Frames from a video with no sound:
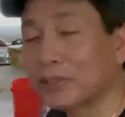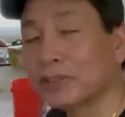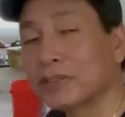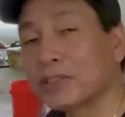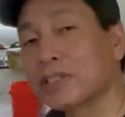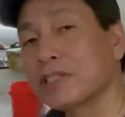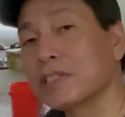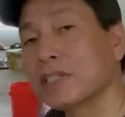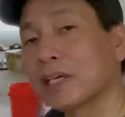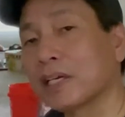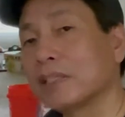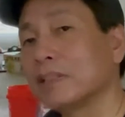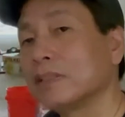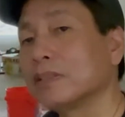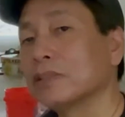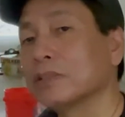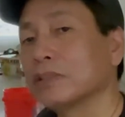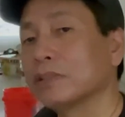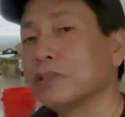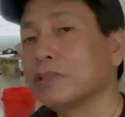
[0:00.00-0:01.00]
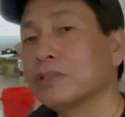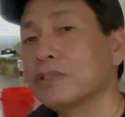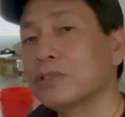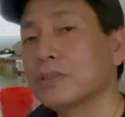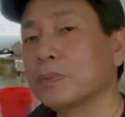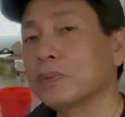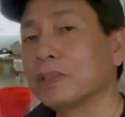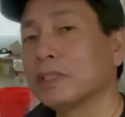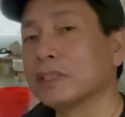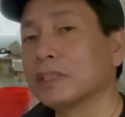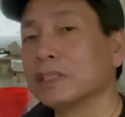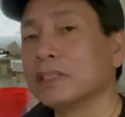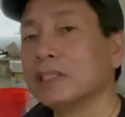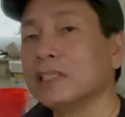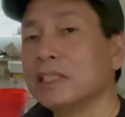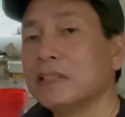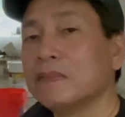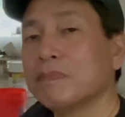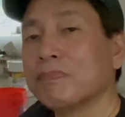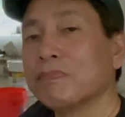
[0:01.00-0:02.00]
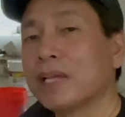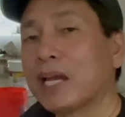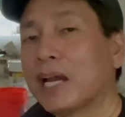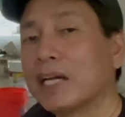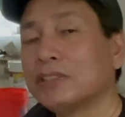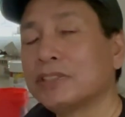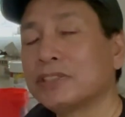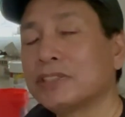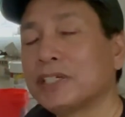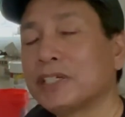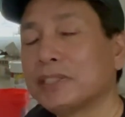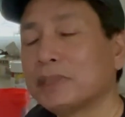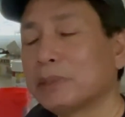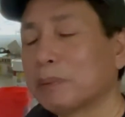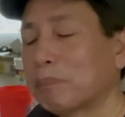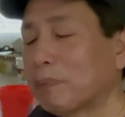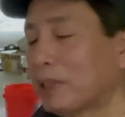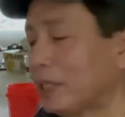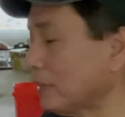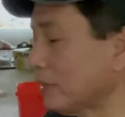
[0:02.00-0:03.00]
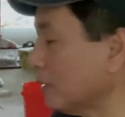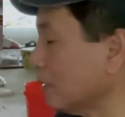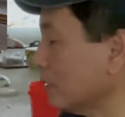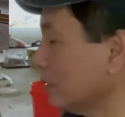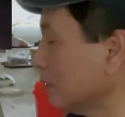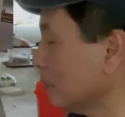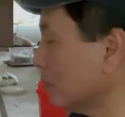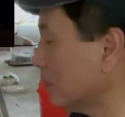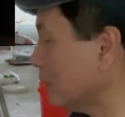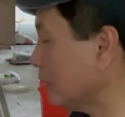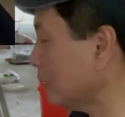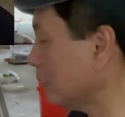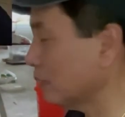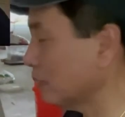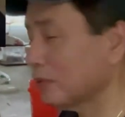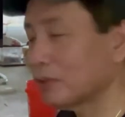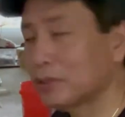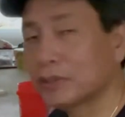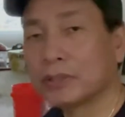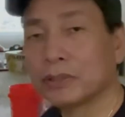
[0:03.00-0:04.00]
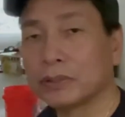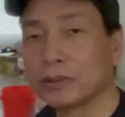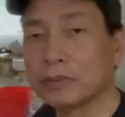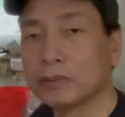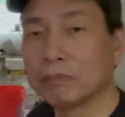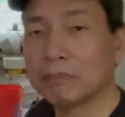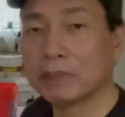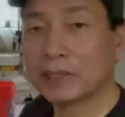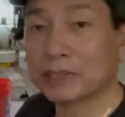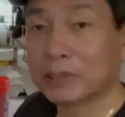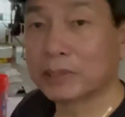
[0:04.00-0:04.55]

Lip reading: to settle, so you just want to agitate the paint a little bit to mix the